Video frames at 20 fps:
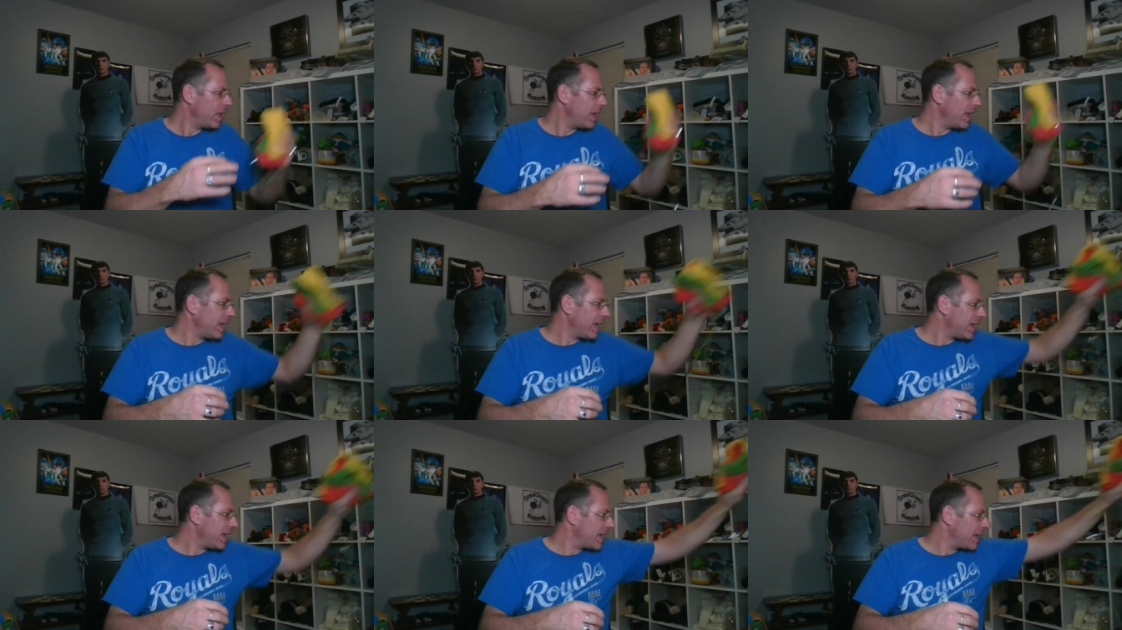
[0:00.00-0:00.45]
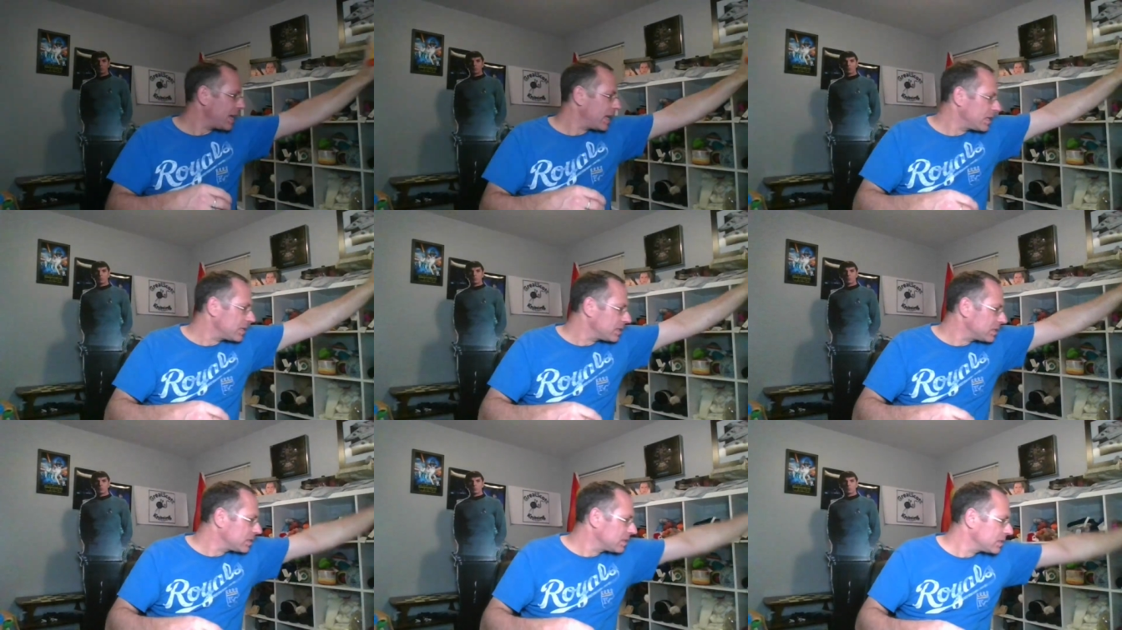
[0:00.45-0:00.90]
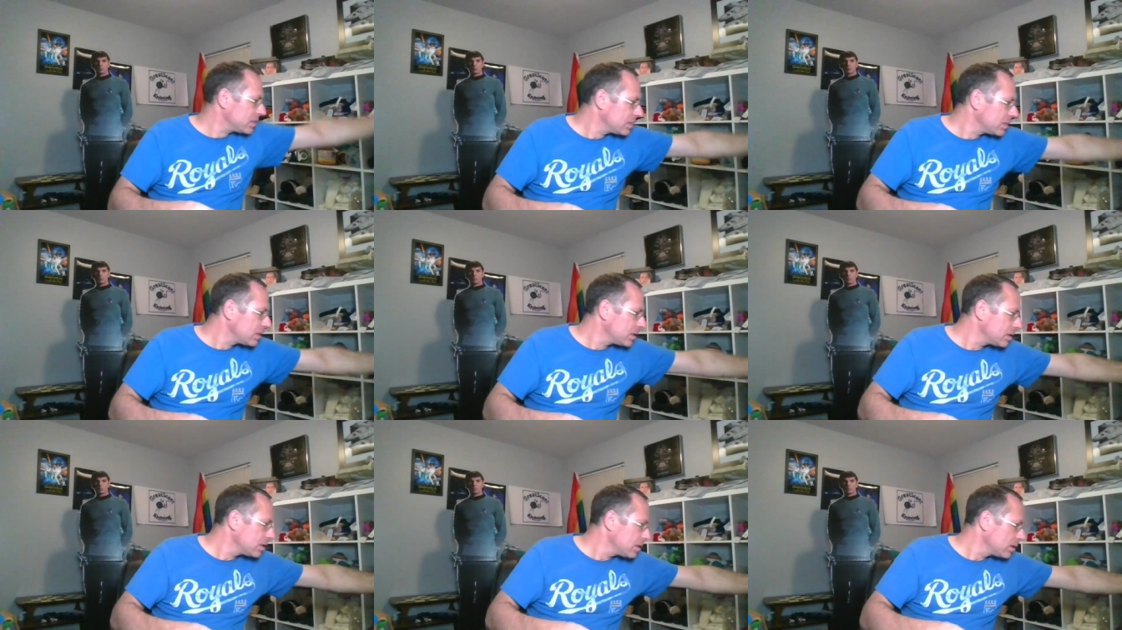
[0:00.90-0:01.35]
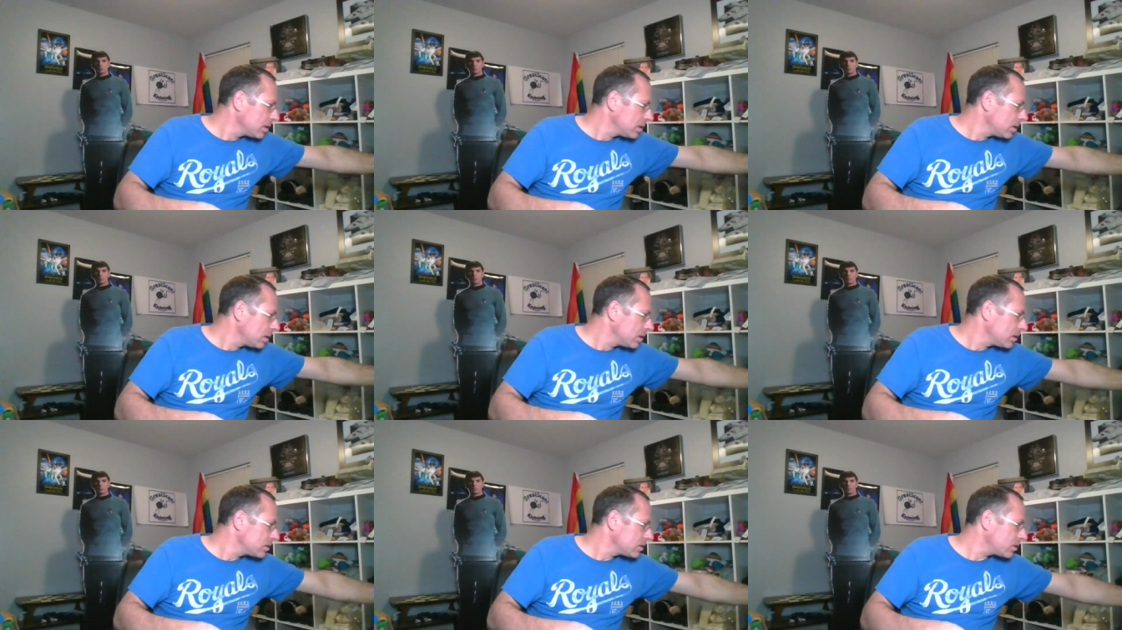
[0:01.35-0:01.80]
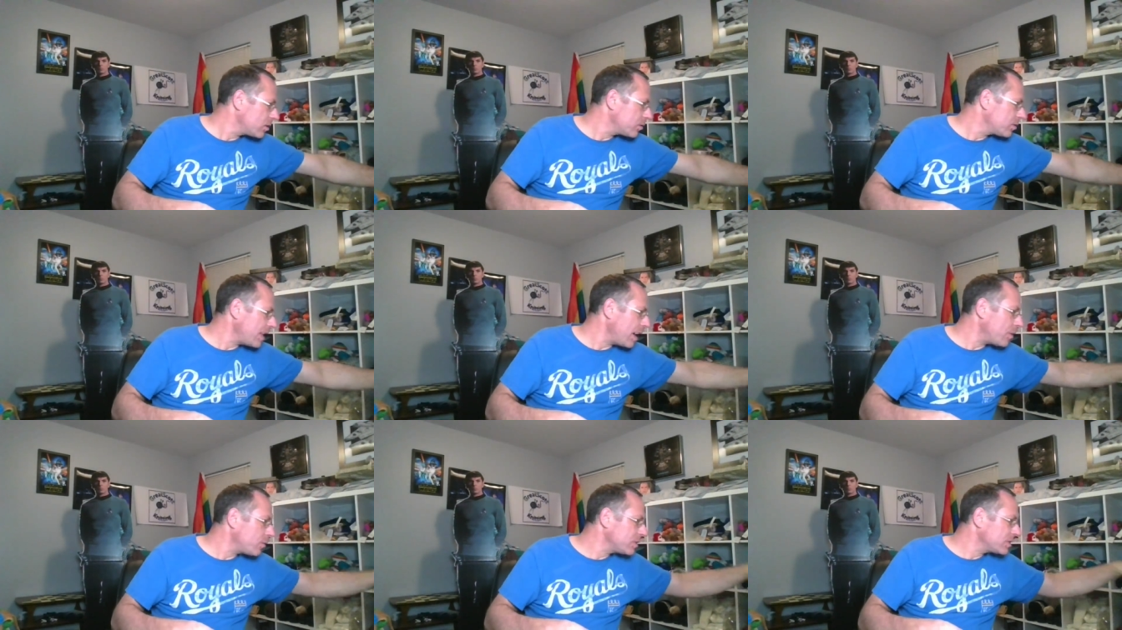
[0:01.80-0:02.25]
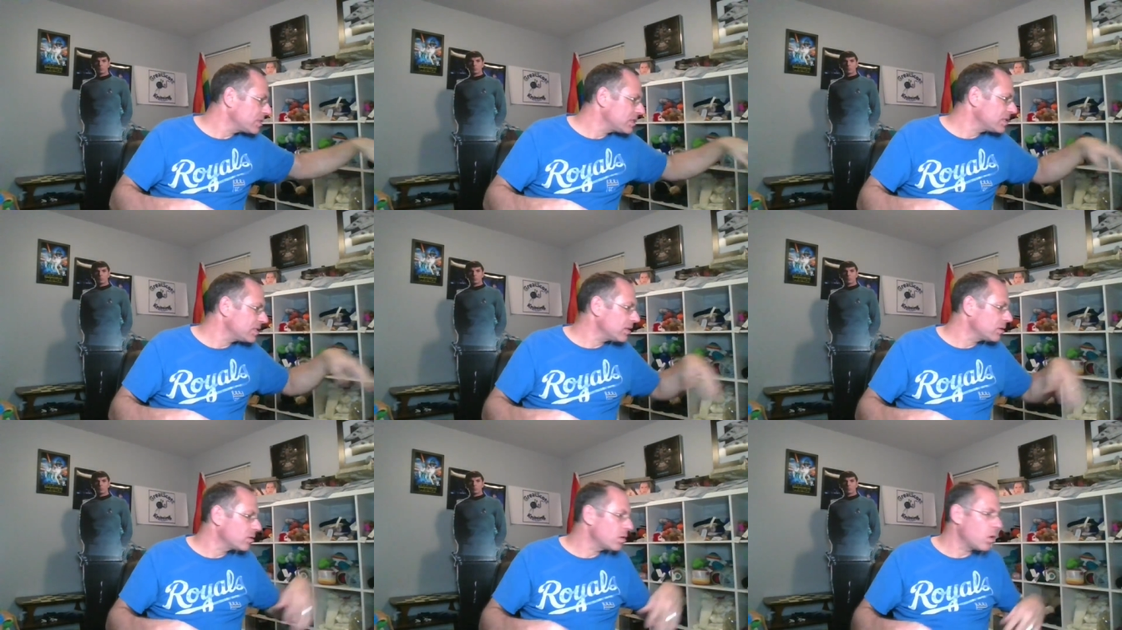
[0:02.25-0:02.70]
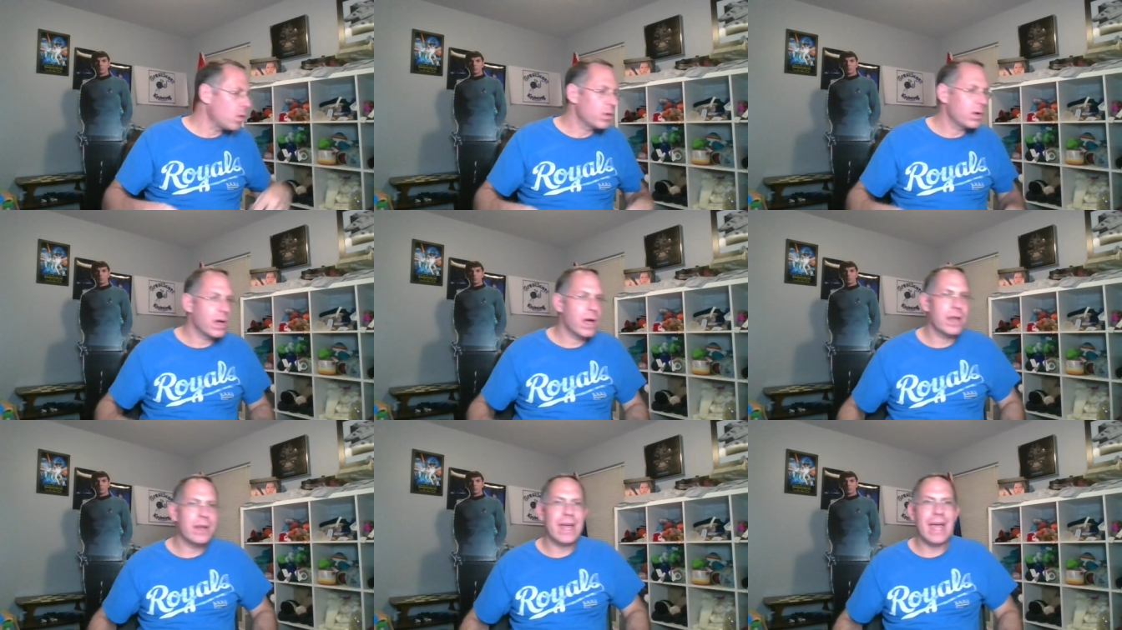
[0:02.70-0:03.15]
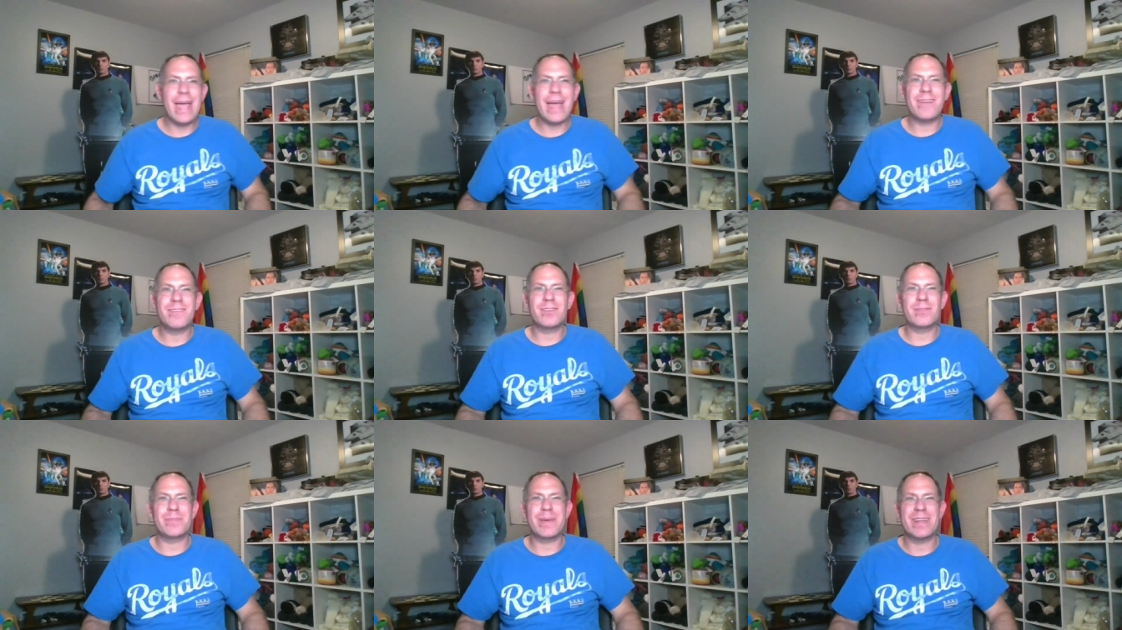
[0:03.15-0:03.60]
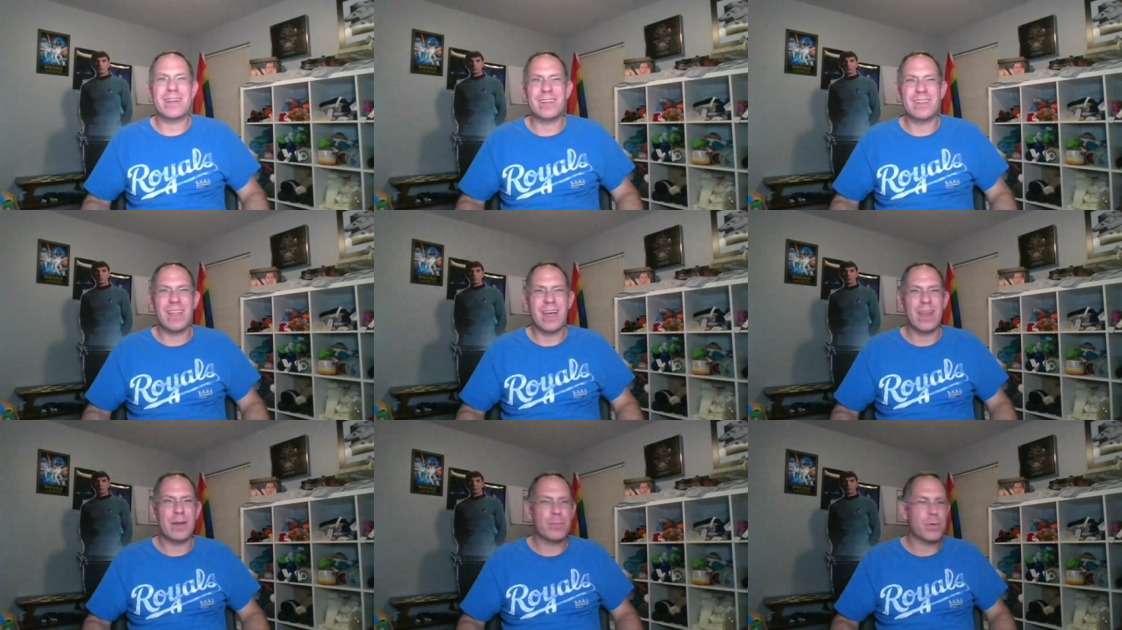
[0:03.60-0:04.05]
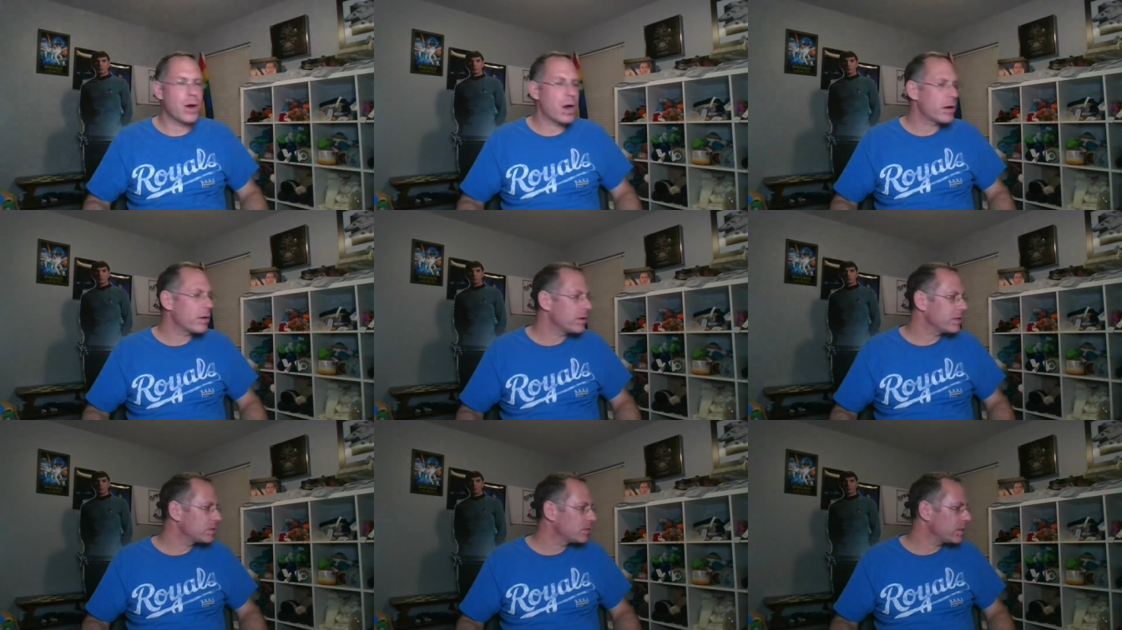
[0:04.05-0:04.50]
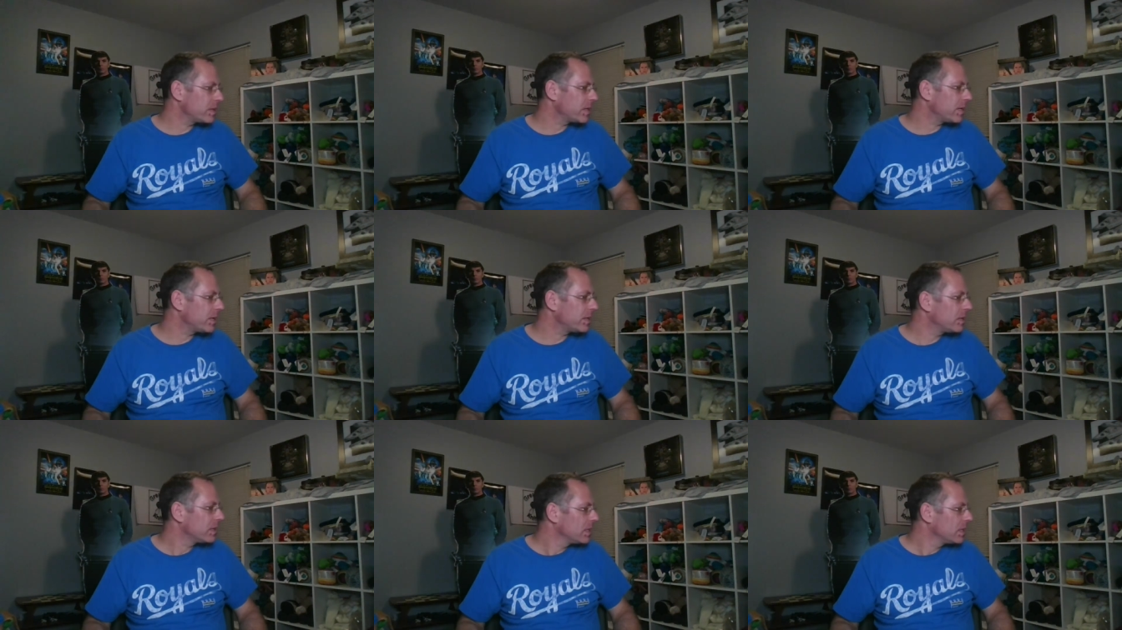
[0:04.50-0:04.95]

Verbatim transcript: and so that one's still going on. I haven't made a lot of progress with it.